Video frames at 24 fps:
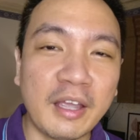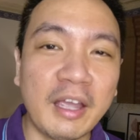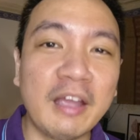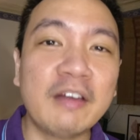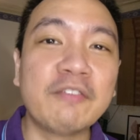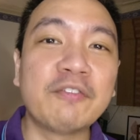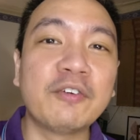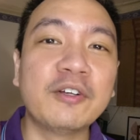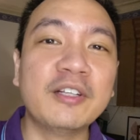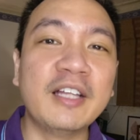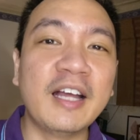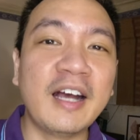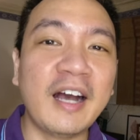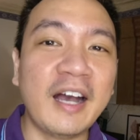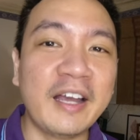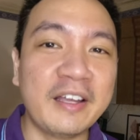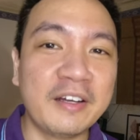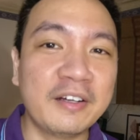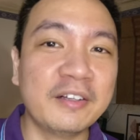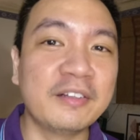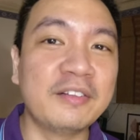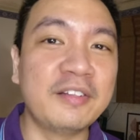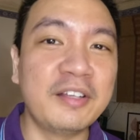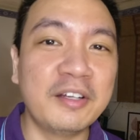And for the
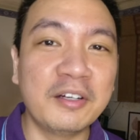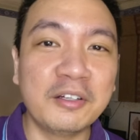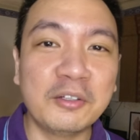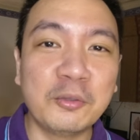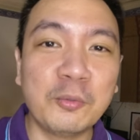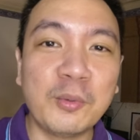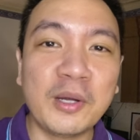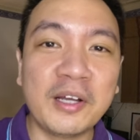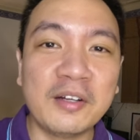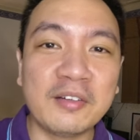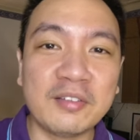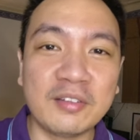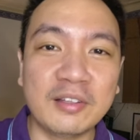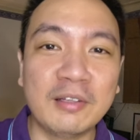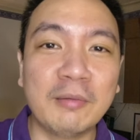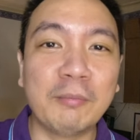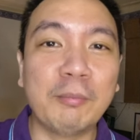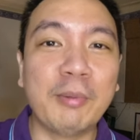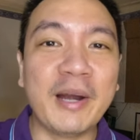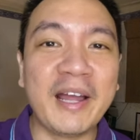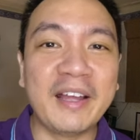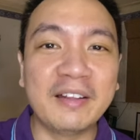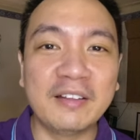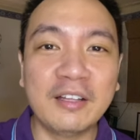higher tiered ones, the
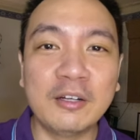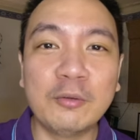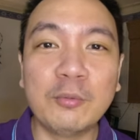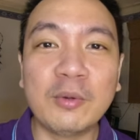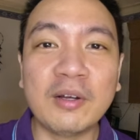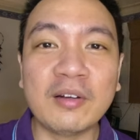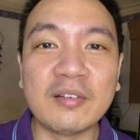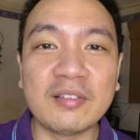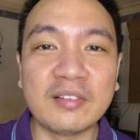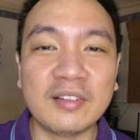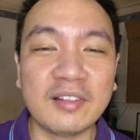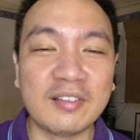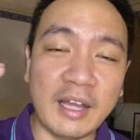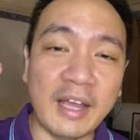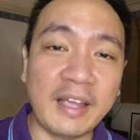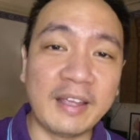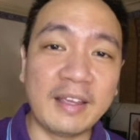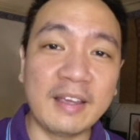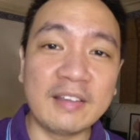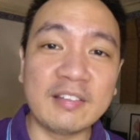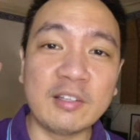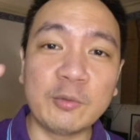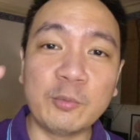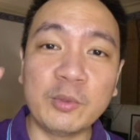branded ones, I
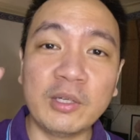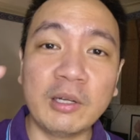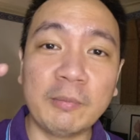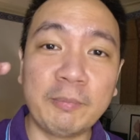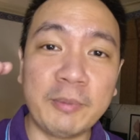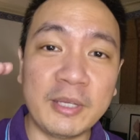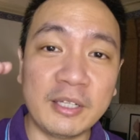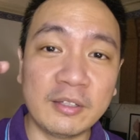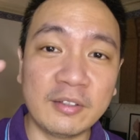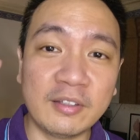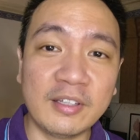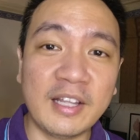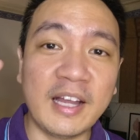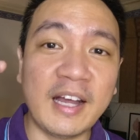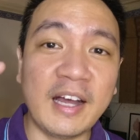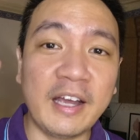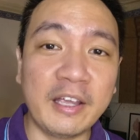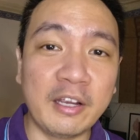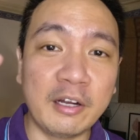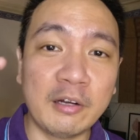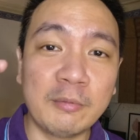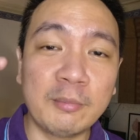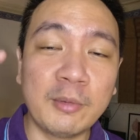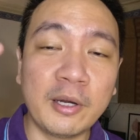guess it would appeal to the
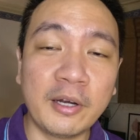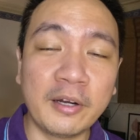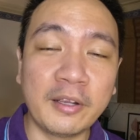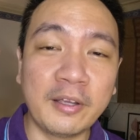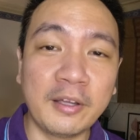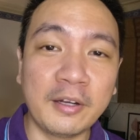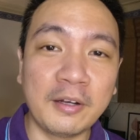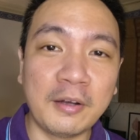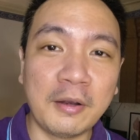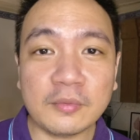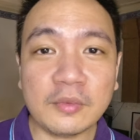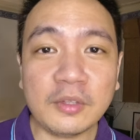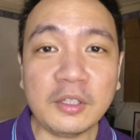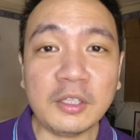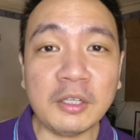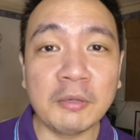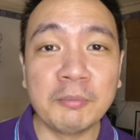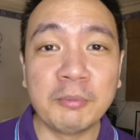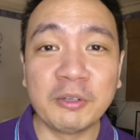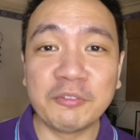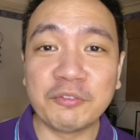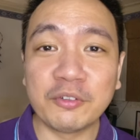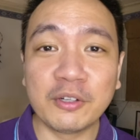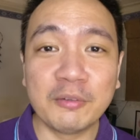higher market.
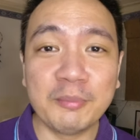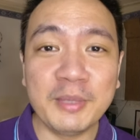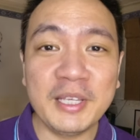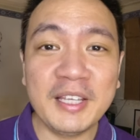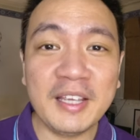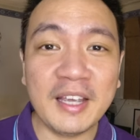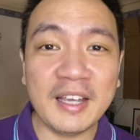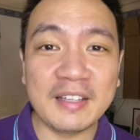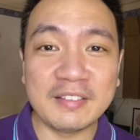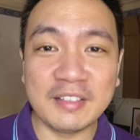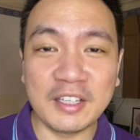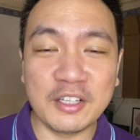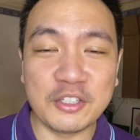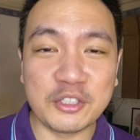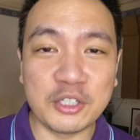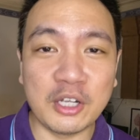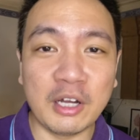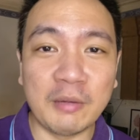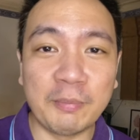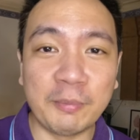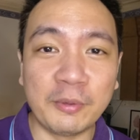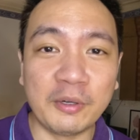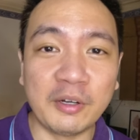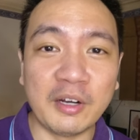But for me as a
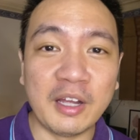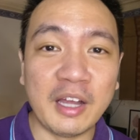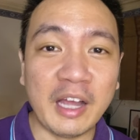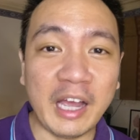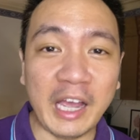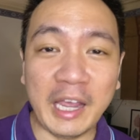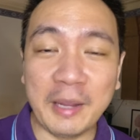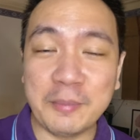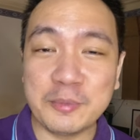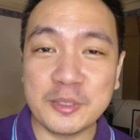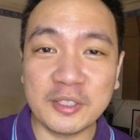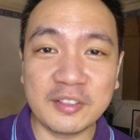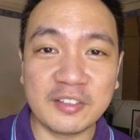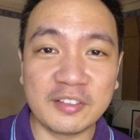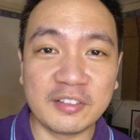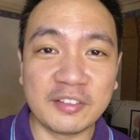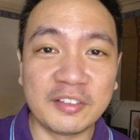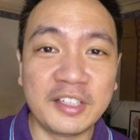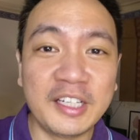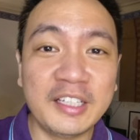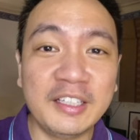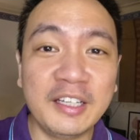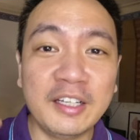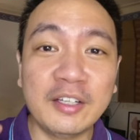shopper, I'm just
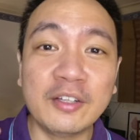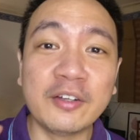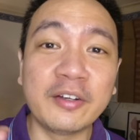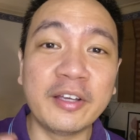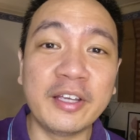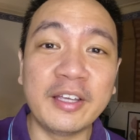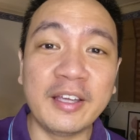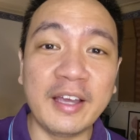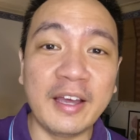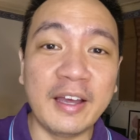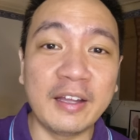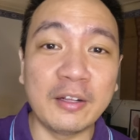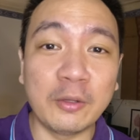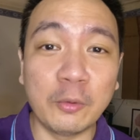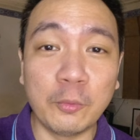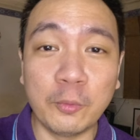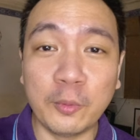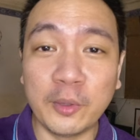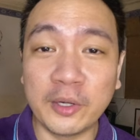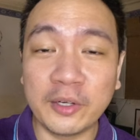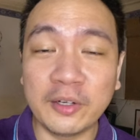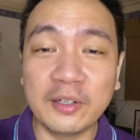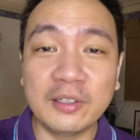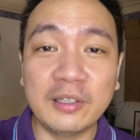really looking at
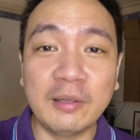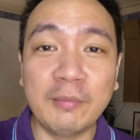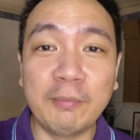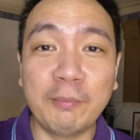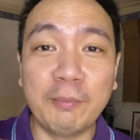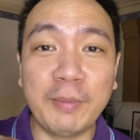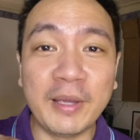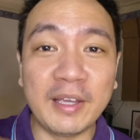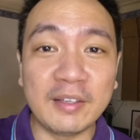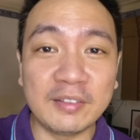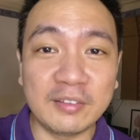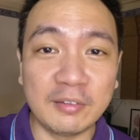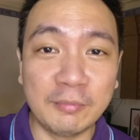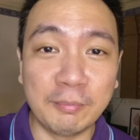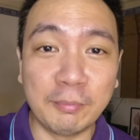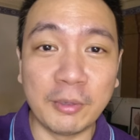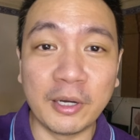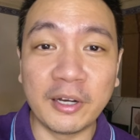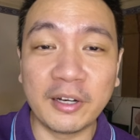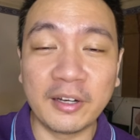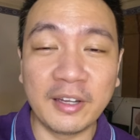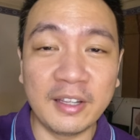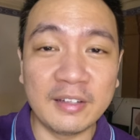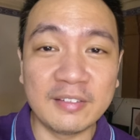what are the best
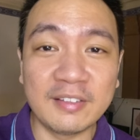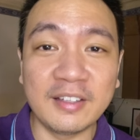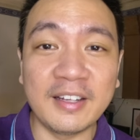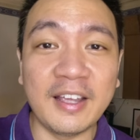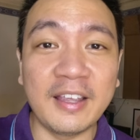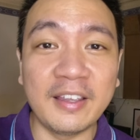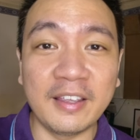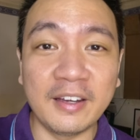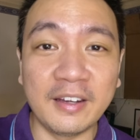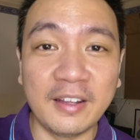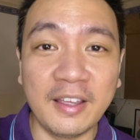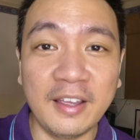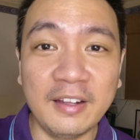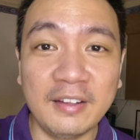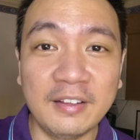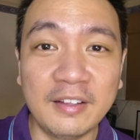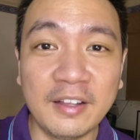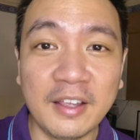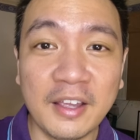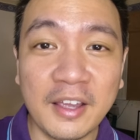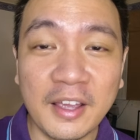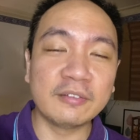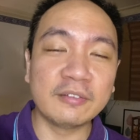bargains that I can get.